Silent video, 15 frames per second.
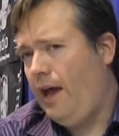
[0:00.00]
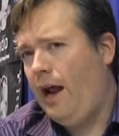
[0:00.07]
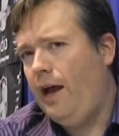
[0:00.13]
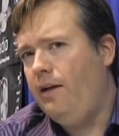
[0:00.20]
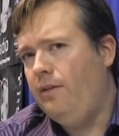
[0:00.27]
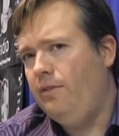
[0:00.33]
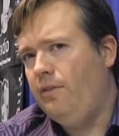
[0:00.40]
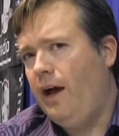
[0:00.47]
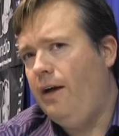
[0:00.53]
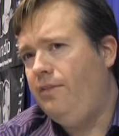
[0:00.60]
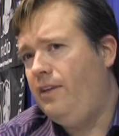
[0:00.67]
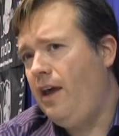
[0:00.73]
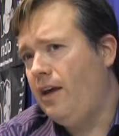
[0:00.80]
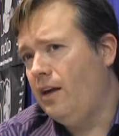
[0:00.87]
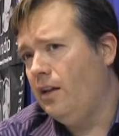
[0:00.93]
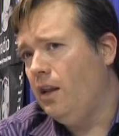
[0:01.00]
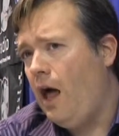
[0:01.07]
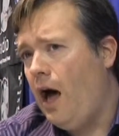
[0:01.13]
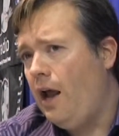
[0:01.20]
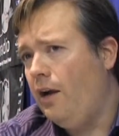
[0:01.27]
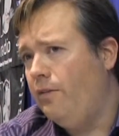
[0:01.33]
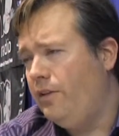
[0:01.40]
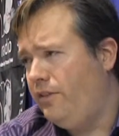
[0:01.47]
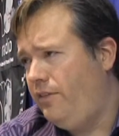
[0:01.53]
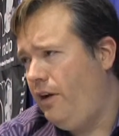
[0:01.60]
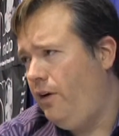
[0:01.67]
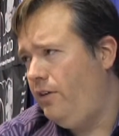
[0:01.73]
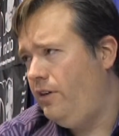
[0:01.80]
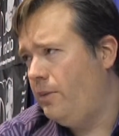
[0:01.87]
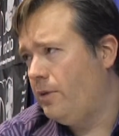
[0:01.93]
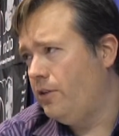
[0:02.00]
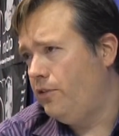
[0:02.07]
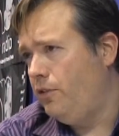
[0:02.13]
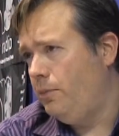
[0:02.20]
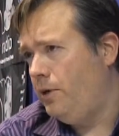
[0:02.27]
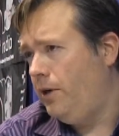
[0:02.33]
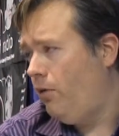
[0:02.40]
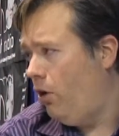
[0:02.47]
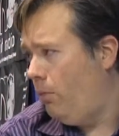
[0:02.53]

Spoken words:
I've taken a lot of the stereotypical superhero